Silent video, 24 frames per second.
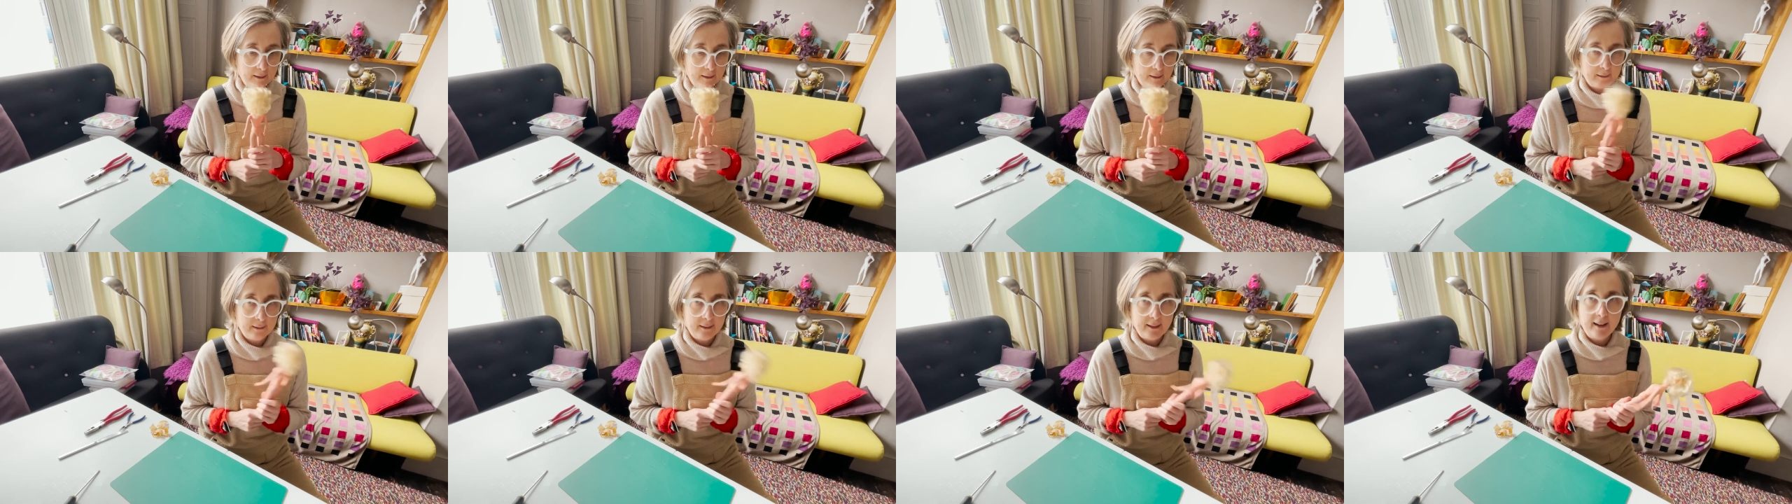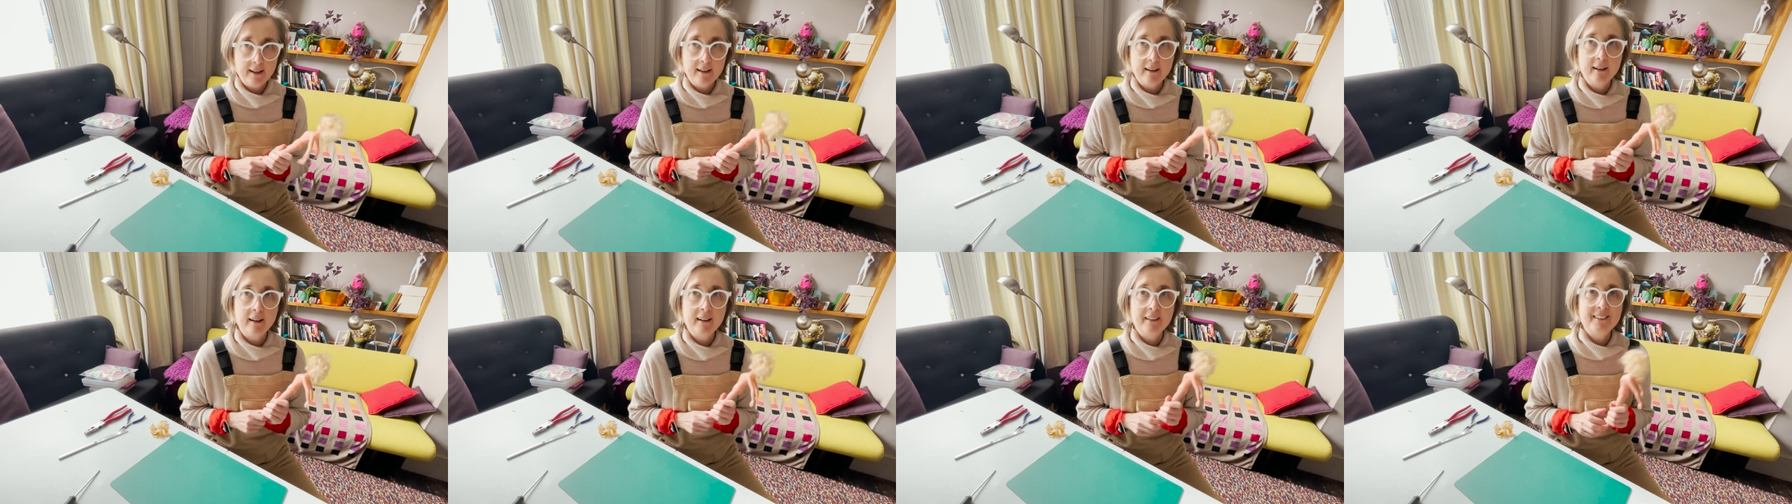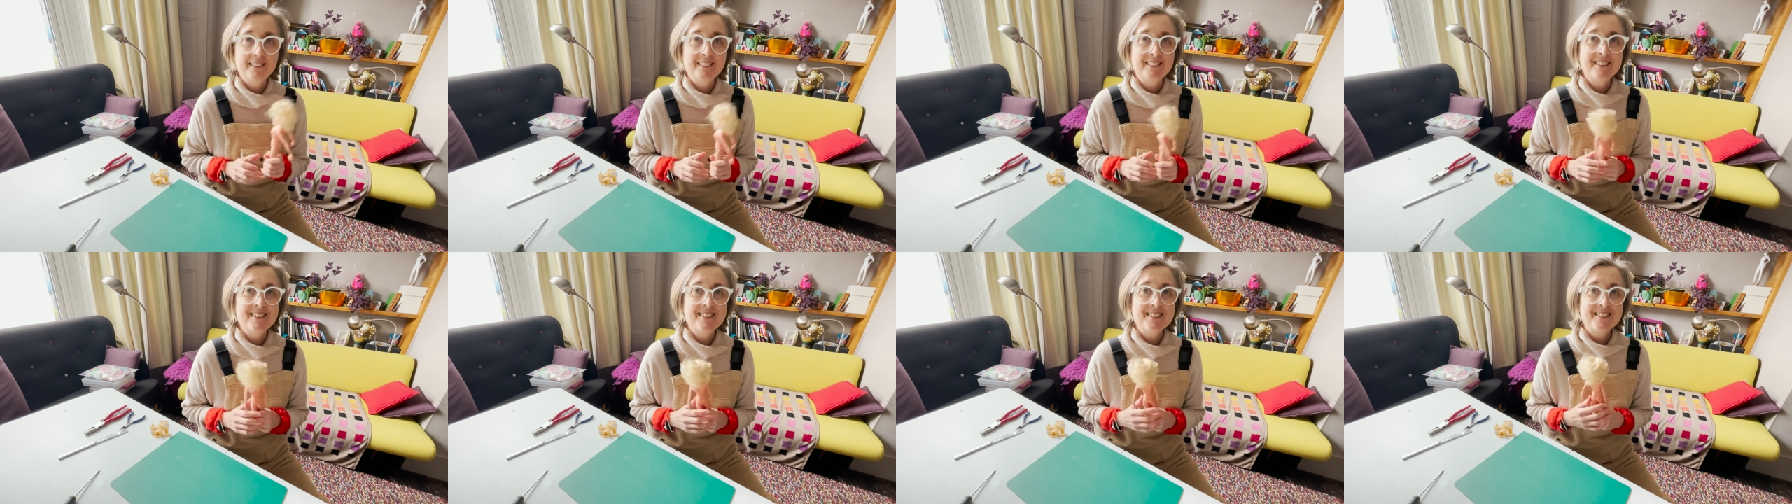Yeah, I think
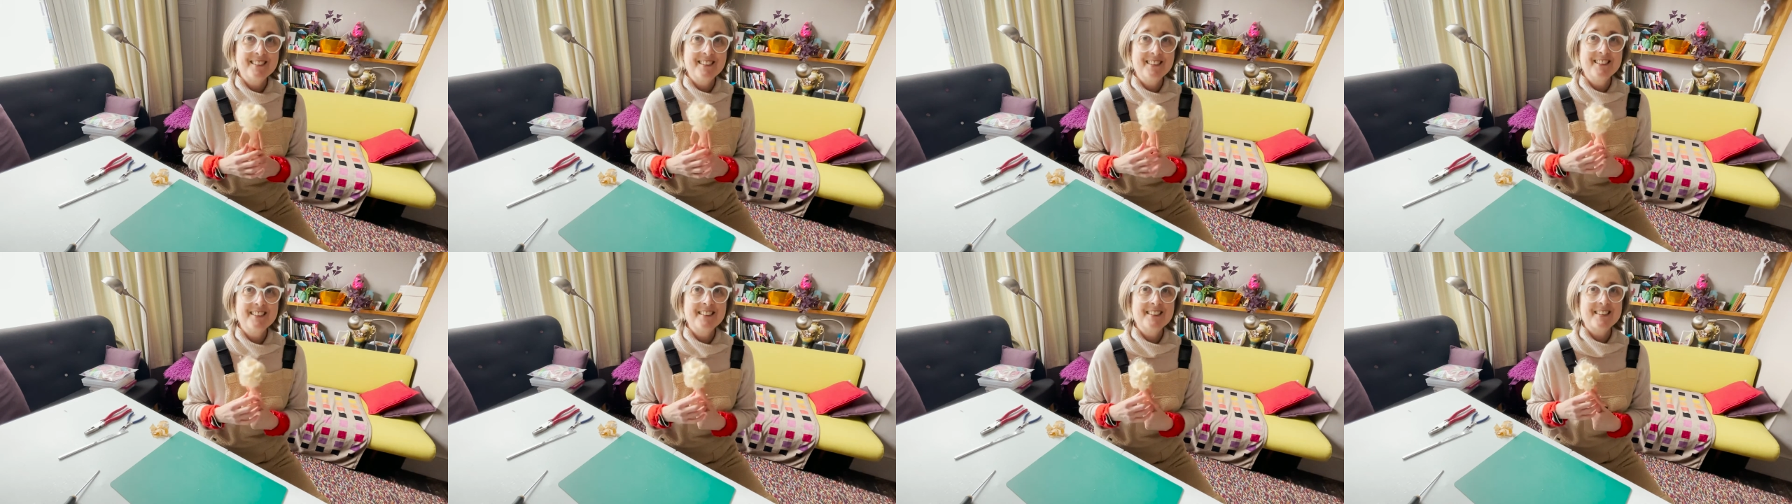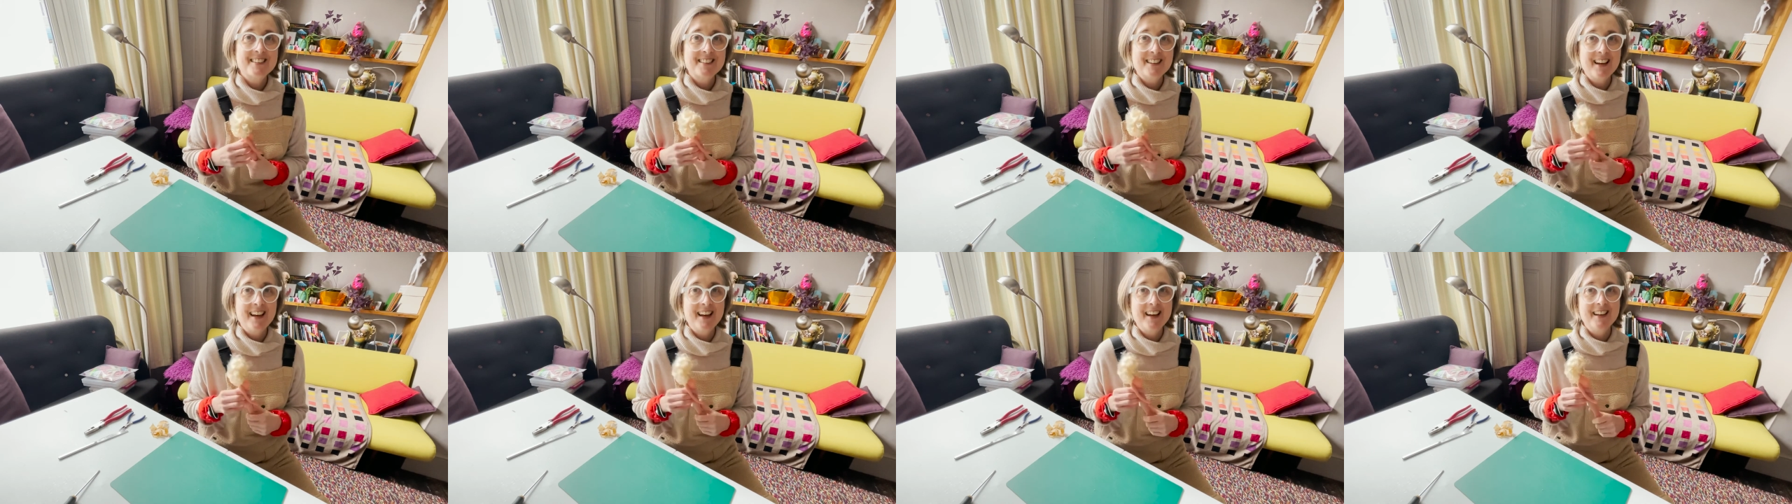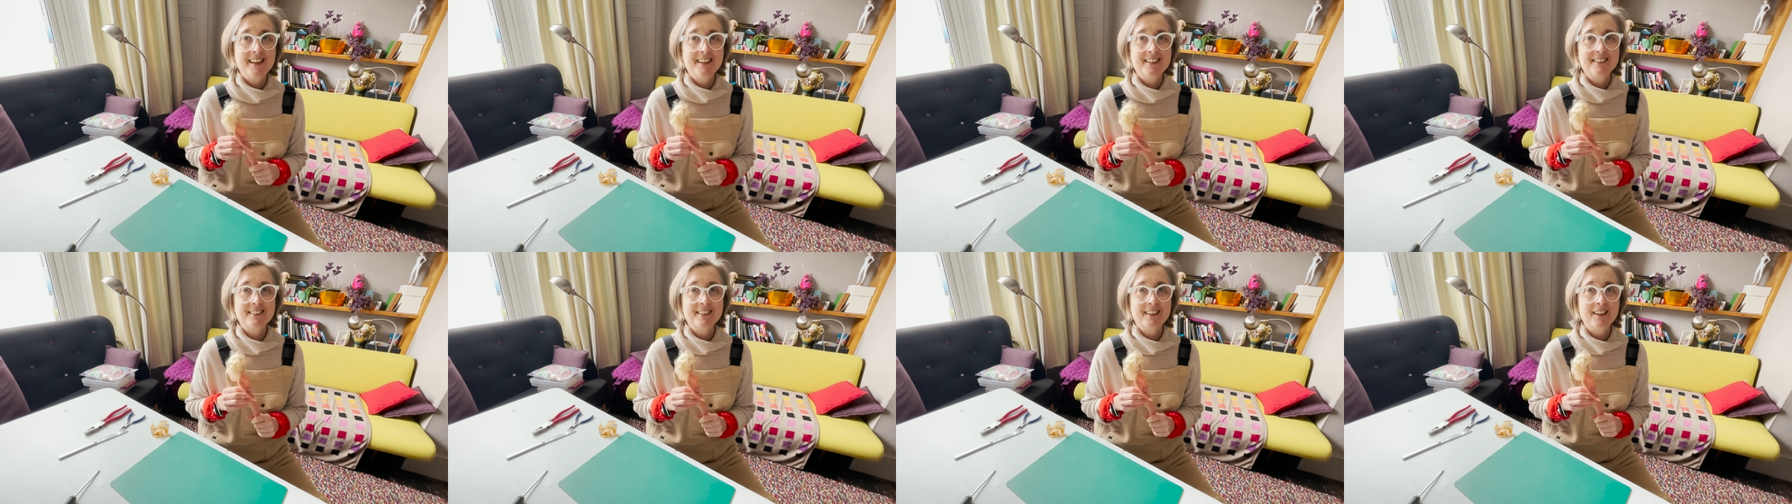that's it,
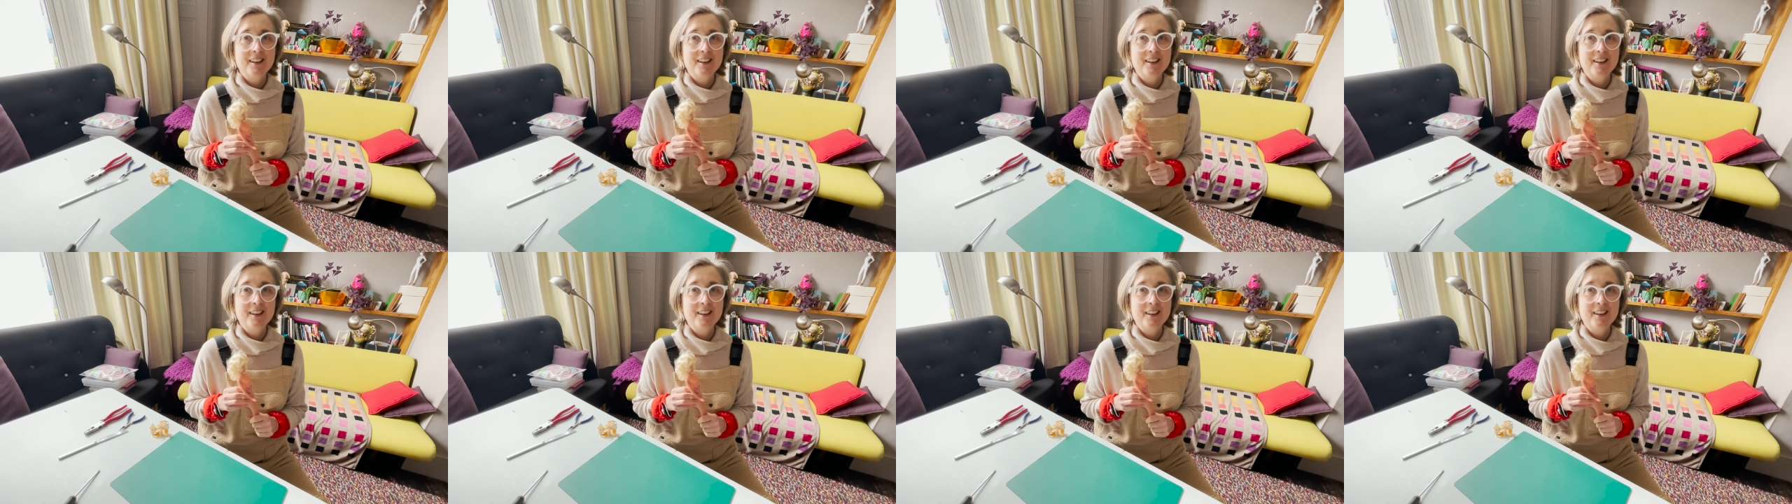and